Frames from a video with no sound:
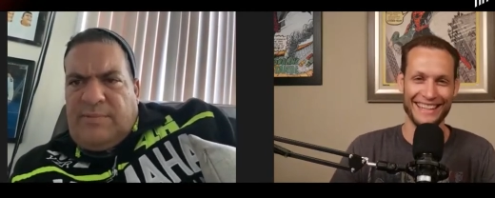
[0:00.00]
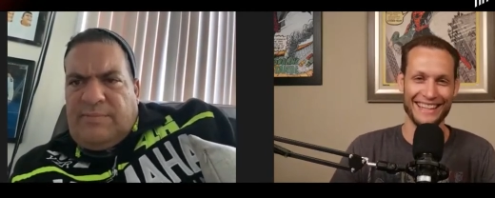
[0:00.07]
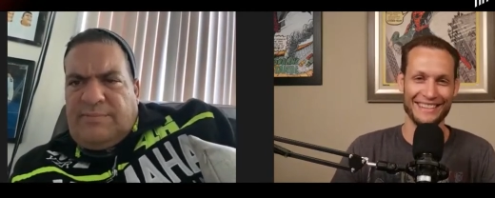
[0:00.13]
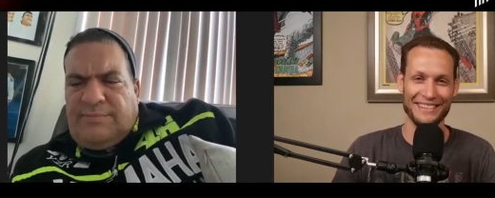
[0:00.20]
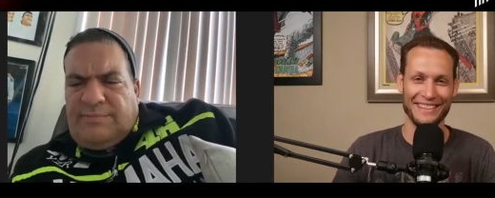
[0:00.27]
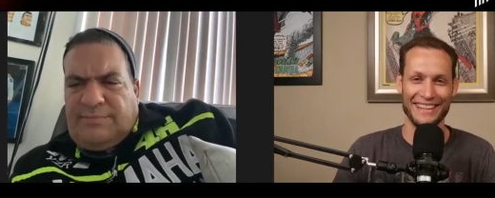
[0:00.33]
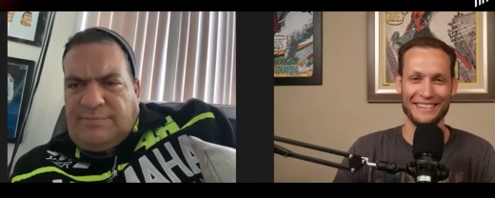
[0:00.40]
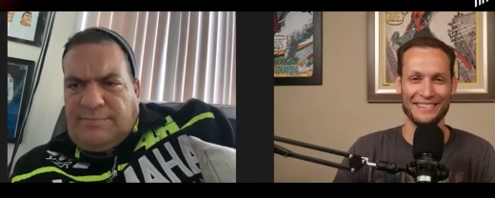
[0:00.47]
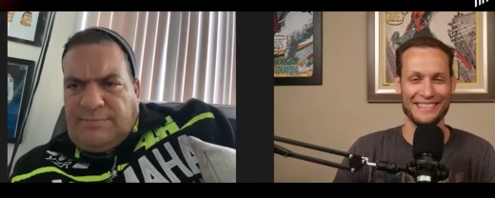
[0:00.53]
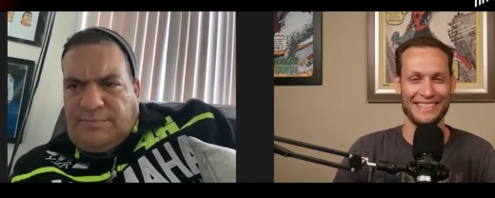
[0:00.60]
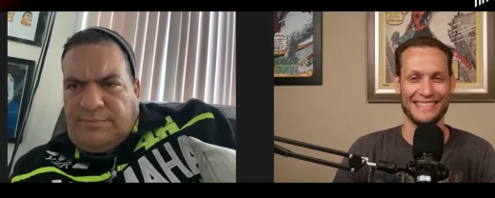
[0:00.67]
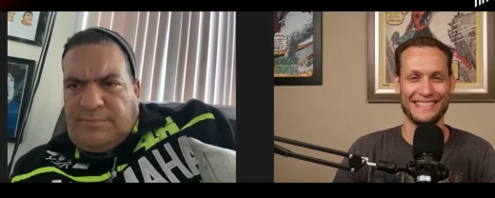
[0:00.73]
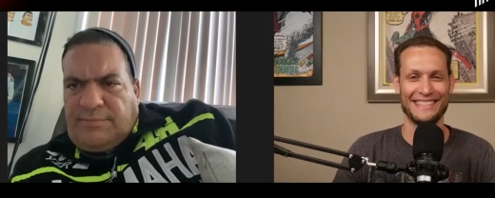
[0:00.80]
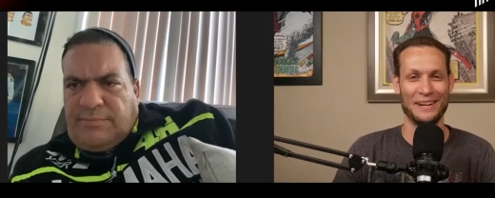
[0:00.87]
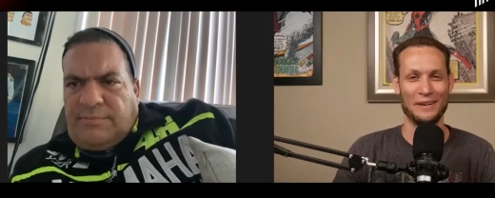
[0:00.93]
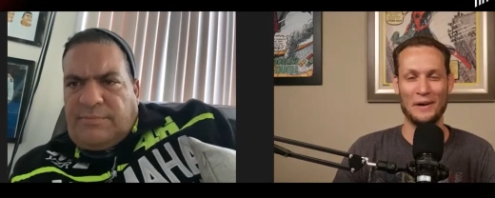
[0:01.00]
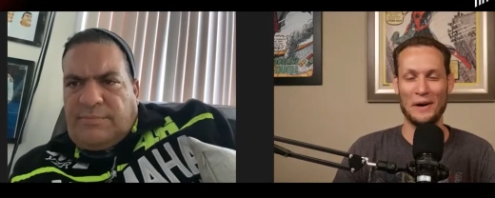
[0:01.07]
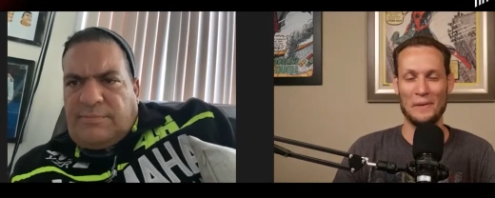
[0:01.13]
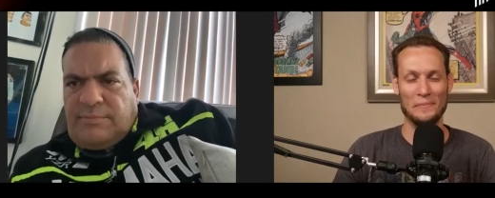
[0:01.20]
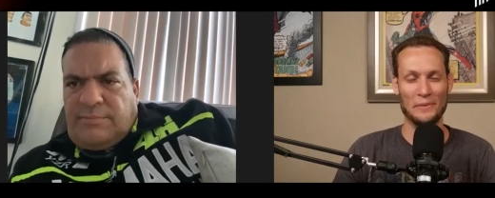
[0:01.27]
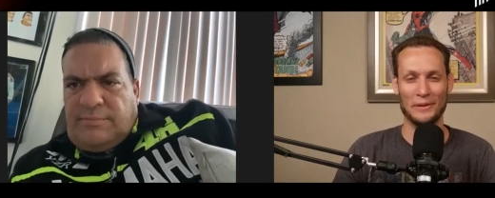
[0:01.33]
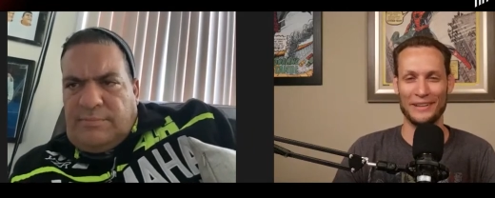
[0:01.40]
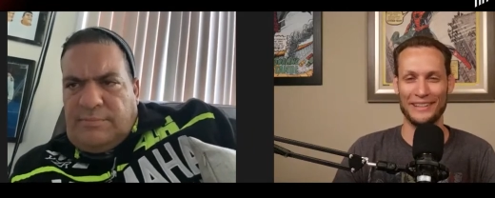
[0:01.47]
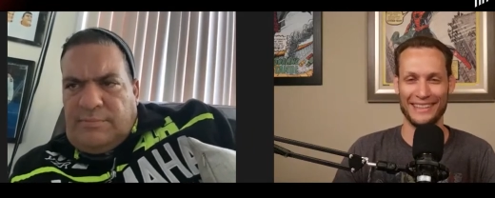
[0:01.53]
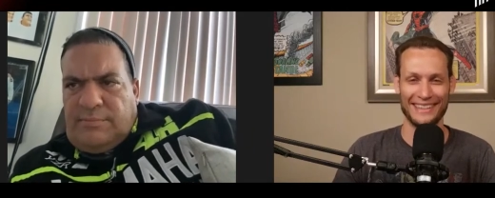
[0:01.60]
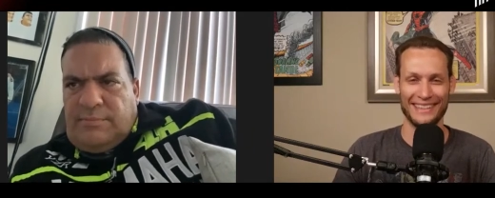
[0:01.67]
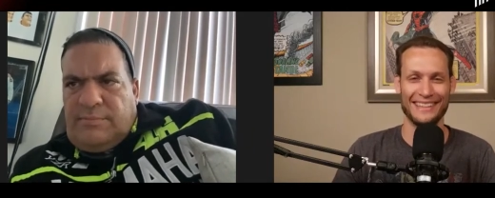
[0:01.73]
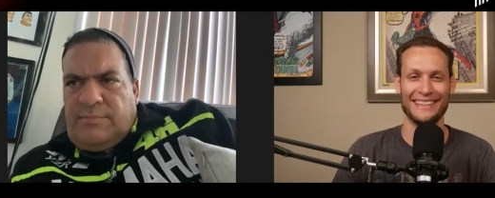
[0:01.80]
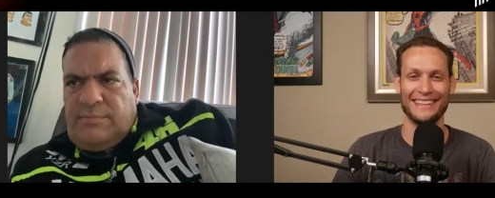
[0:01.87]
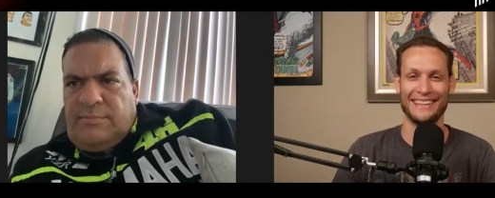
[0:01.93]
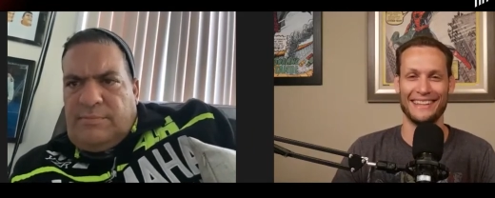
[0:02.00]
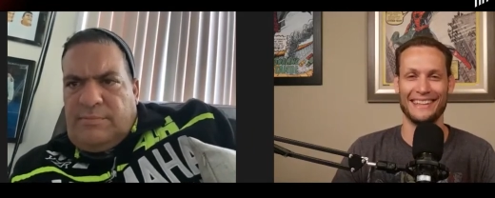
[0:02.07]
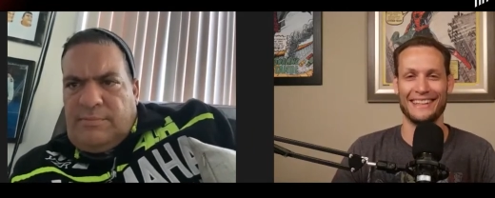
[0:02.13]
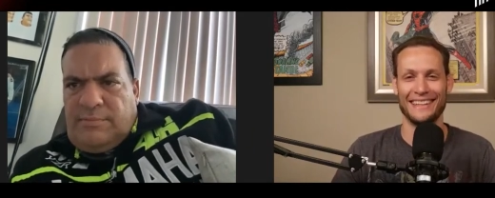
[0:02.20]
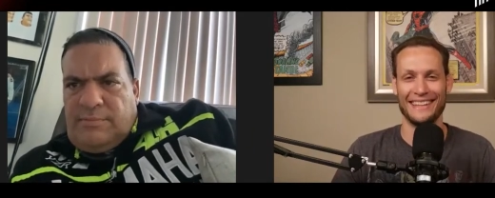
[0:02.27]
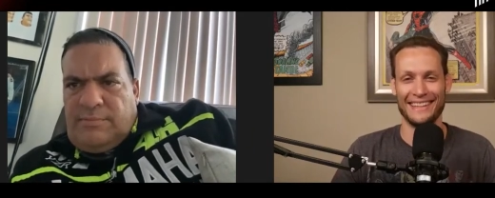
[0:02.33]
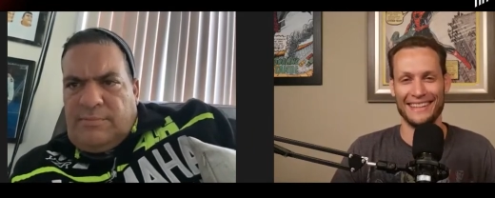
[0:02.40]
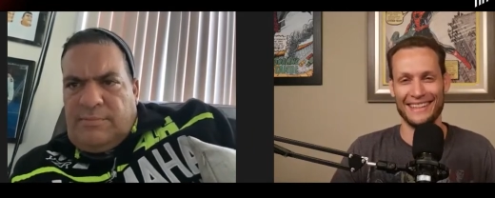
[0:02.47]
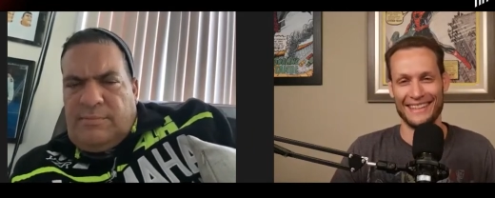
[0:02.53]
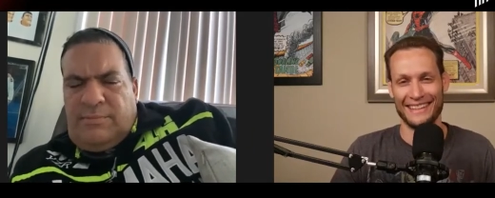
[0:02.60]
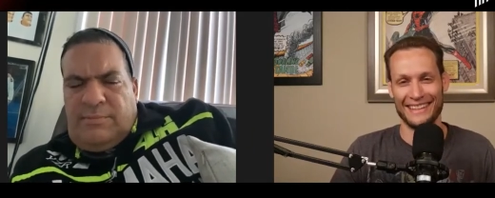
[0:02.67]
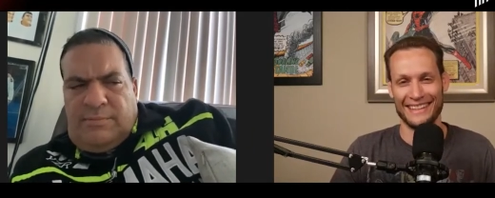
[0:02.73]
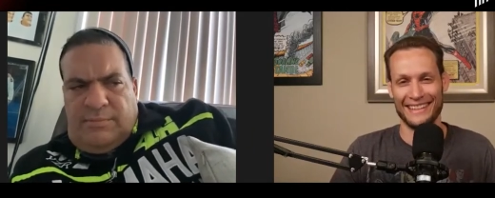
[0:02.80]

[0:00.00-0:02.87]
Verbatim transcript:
Speaker 1: he, he, was just so humble. Mm-hmm.